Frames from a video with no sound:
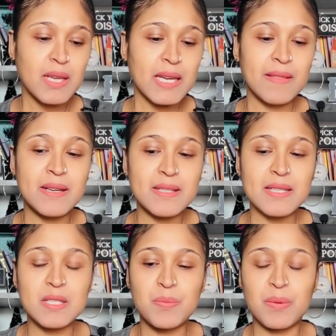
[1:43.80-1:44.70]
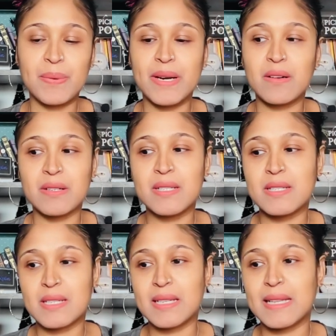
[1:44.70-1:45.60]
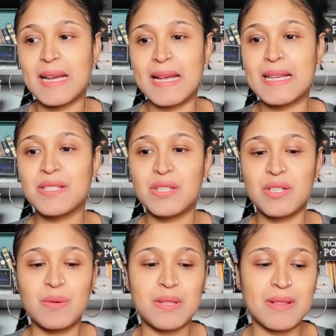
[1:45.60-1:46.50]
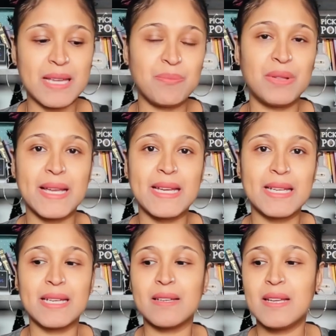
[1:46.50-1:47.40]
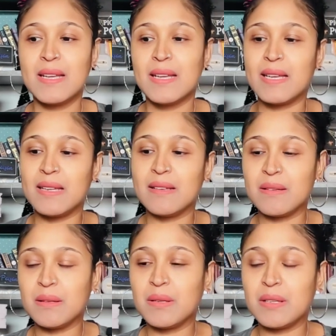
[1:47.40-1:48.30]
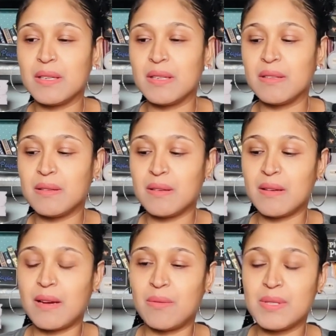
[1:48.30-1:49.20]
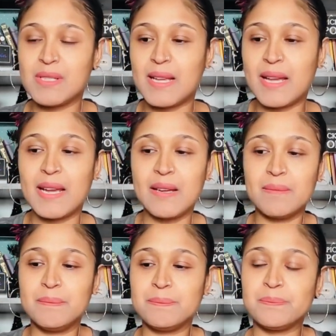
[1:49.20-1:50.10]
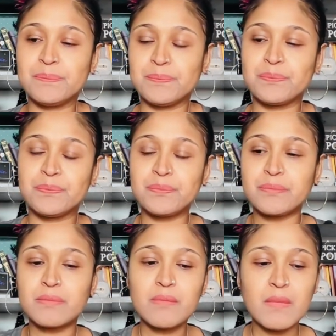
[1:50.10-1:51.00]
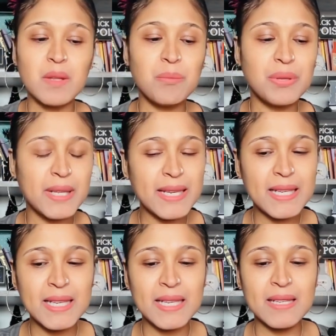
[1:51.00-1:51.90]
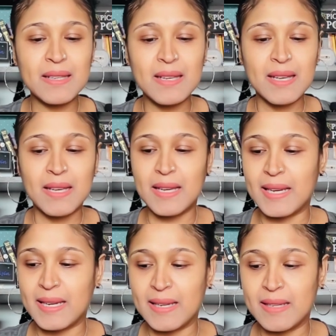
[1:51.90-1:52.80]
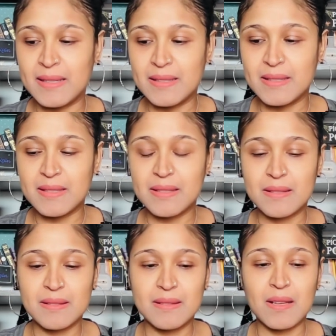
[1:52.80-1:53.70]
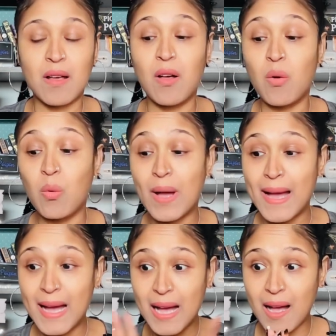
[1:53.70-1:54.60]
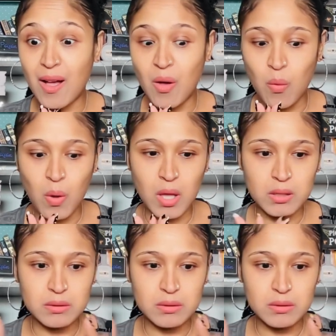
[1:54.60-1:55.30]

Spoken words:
And then it says preparedness, and that has to do with like planning and I would say planning and, oh wow,